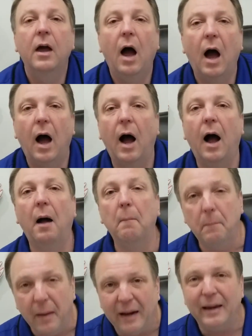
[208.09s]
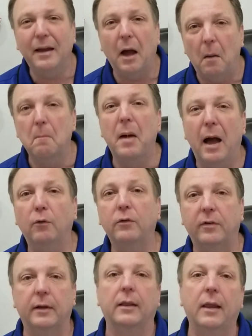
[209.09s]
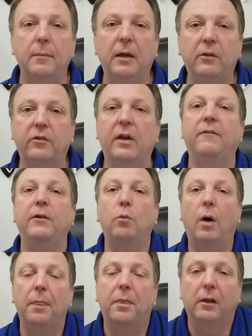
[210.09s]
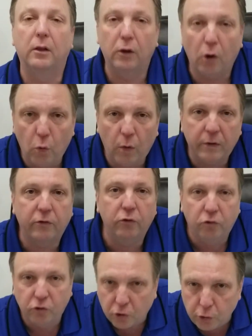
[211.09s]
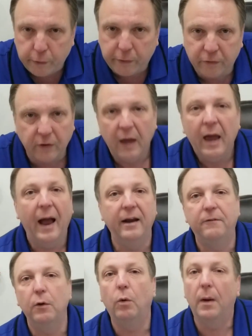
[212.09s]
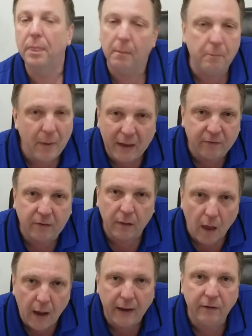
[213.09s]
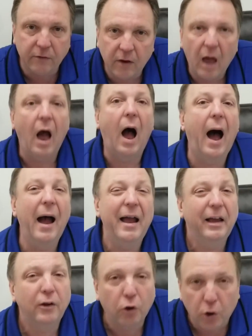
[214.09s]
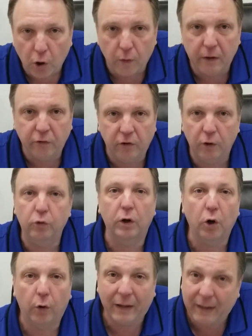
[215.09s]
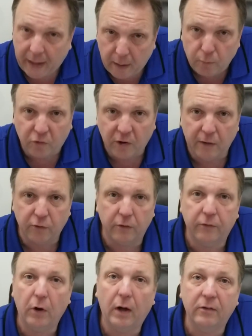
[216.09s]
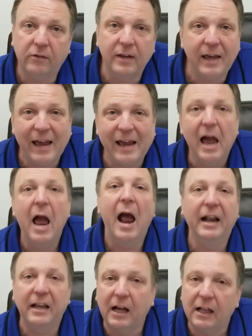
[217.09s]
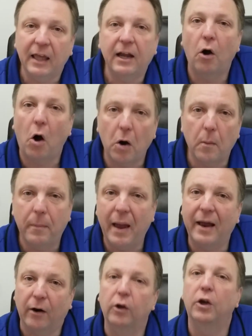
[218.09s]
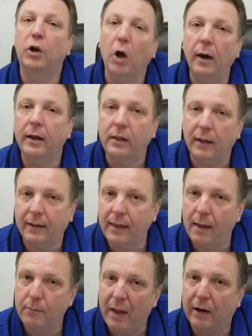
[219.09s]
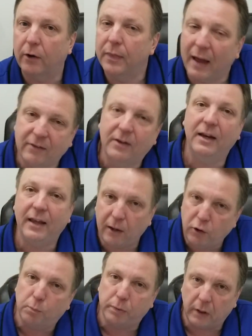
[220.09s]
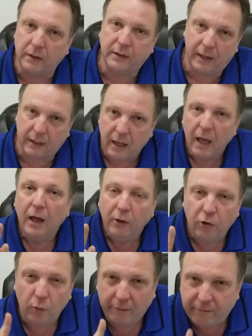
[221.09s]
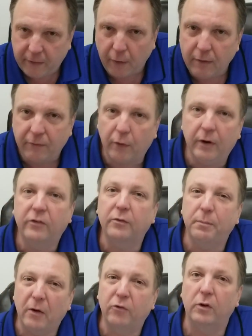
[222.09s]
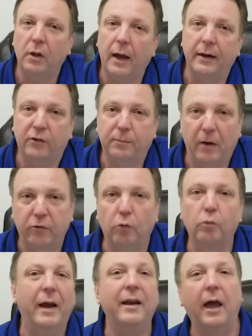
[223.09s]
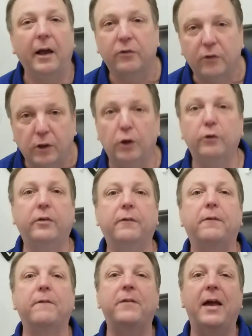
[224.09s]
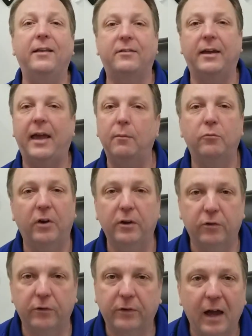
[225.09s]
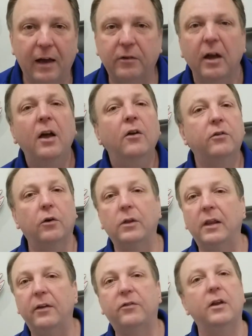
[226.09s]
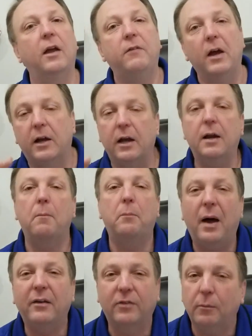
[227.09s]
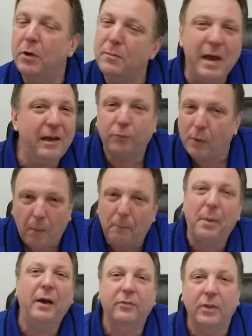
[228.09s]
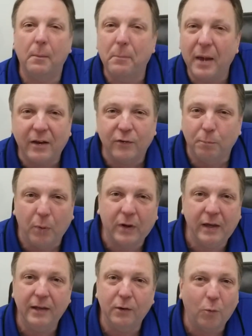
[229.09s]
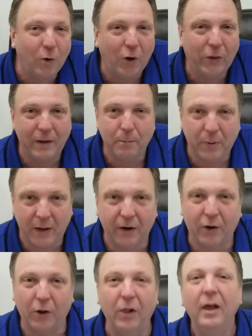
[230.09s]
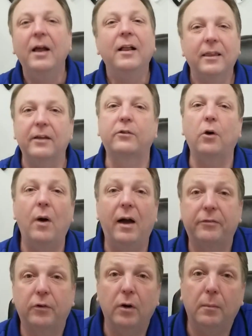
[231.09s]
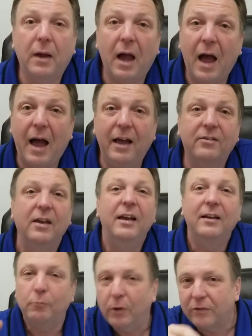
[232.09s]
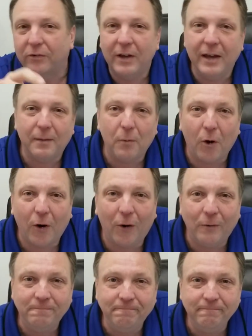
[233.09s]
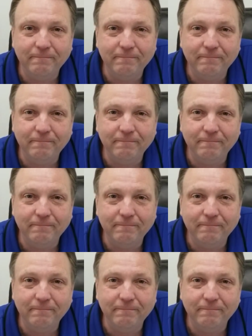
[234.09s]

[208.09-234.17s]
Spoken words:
betting amounts and limits, if you want the lowest juice, and if you want the best lines, I encourage you to go to gamechangers.ca and click our banner. You gotta click that banner, and that's gonna get you plugged in to a very, very special line, a special rate, exclusive for fans of Game Changers, guys. So listen, if you're gonna bust them, we may as well bust the biggest bookie in the world in Pinnacle. Let's go after them, guys. We'll see you tomorrow.